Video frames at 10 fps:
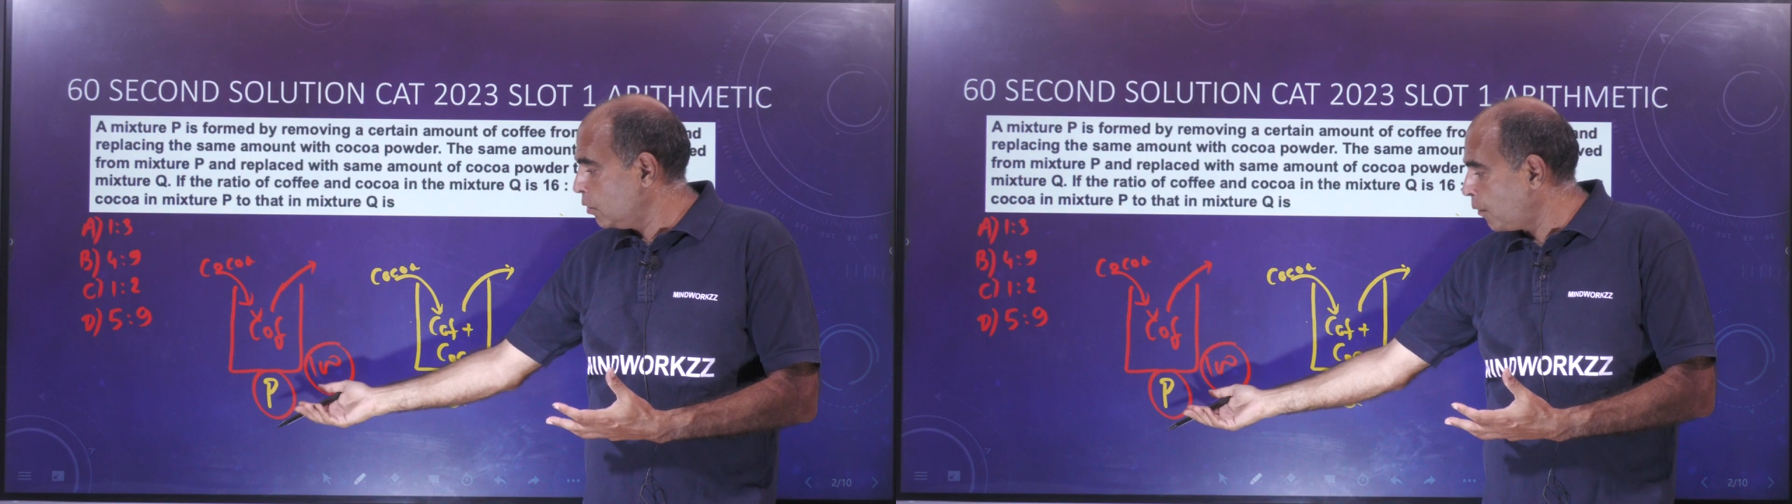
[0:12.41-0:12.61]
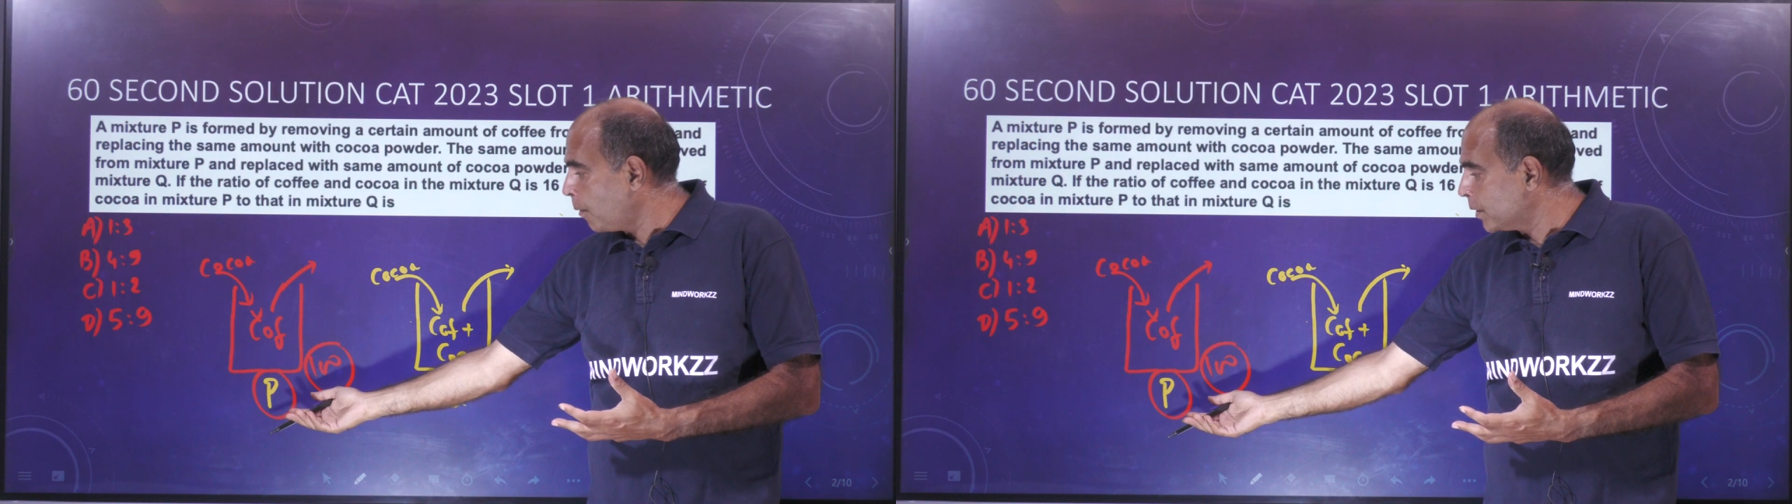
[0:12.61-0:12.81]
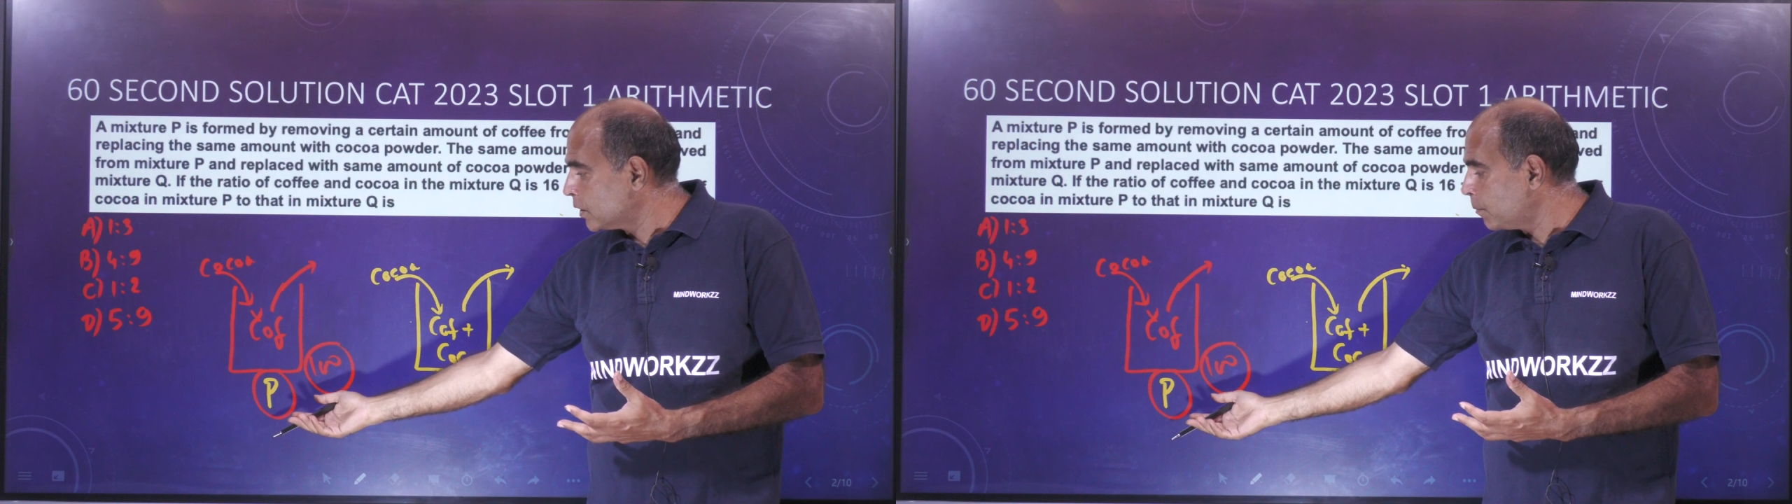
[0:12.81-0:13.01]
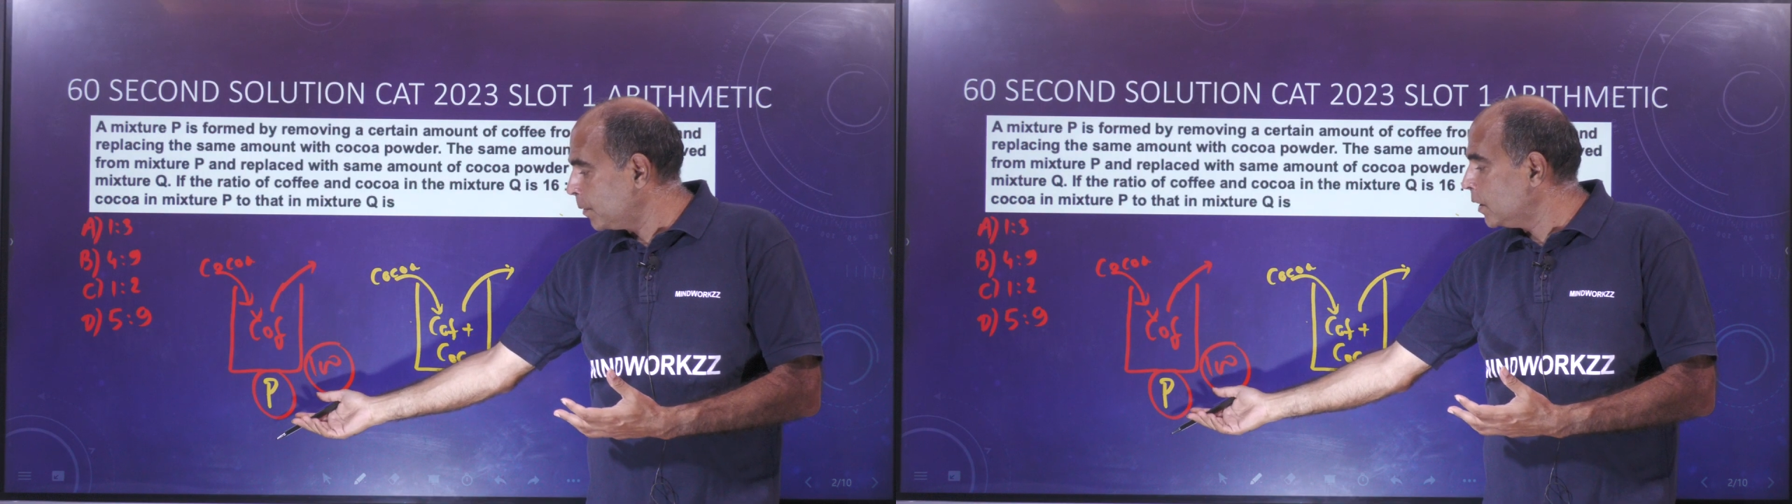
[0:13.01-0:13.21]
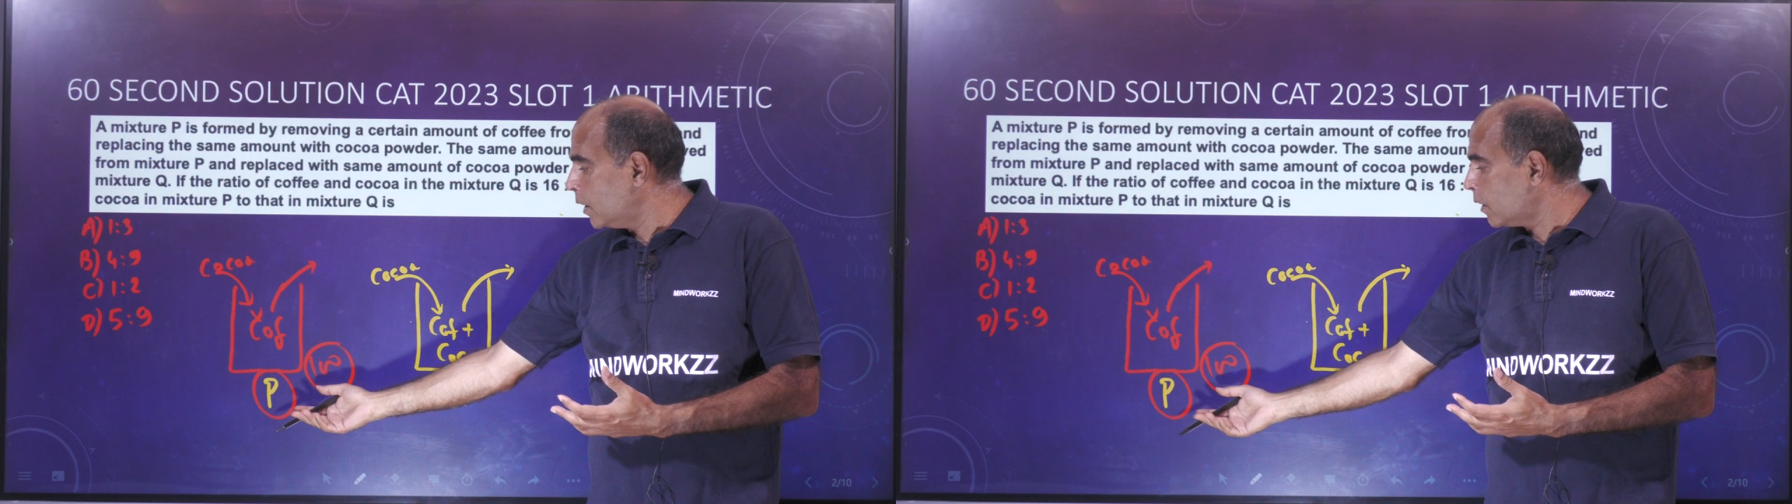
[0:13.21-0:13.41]
form mixture
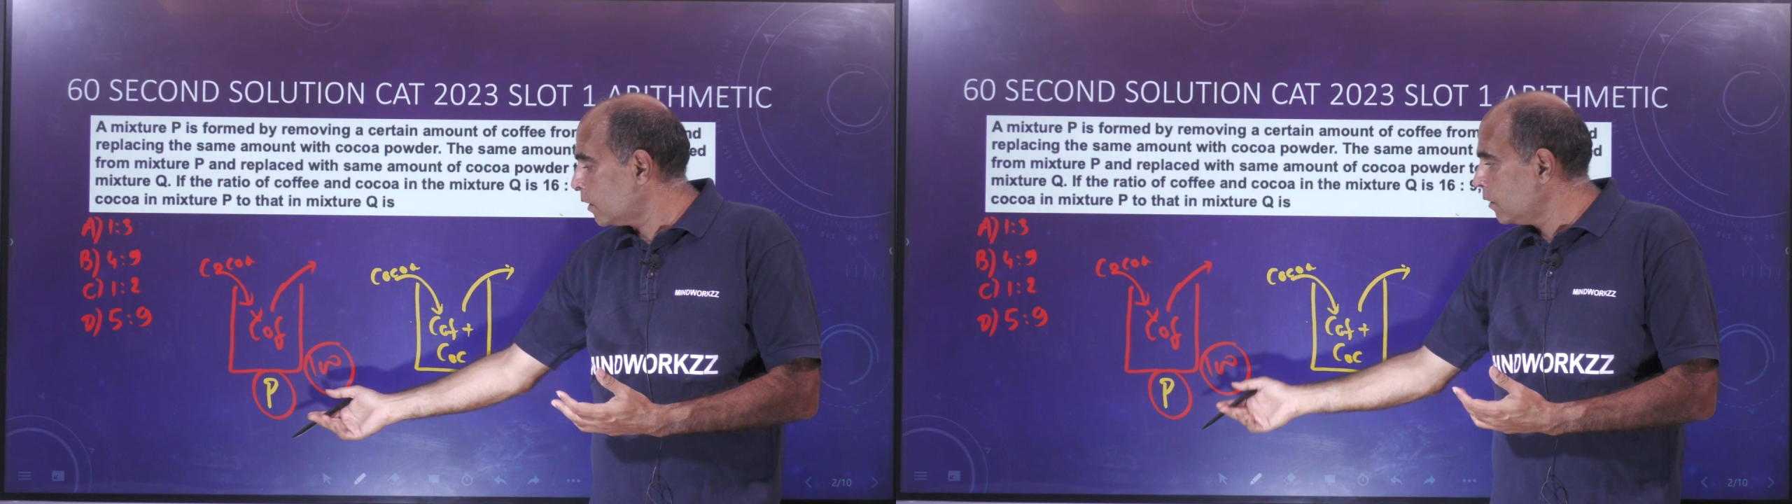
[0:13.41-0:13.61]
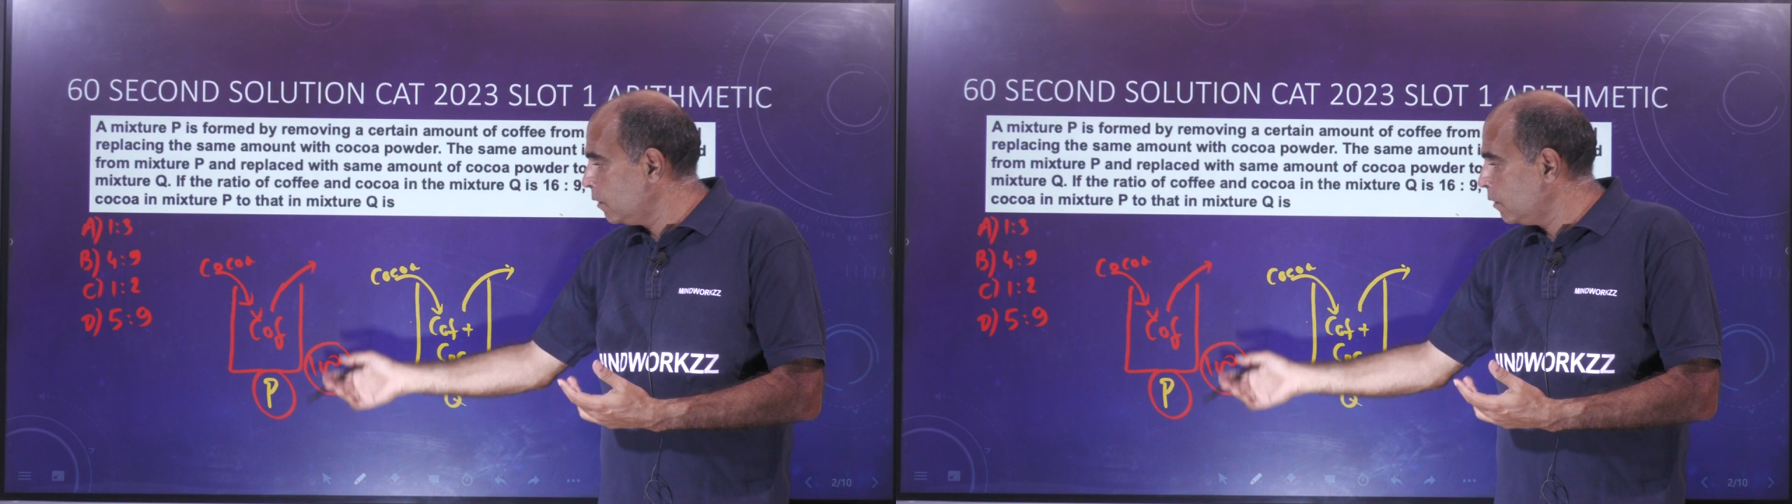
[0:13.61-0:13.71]
P there.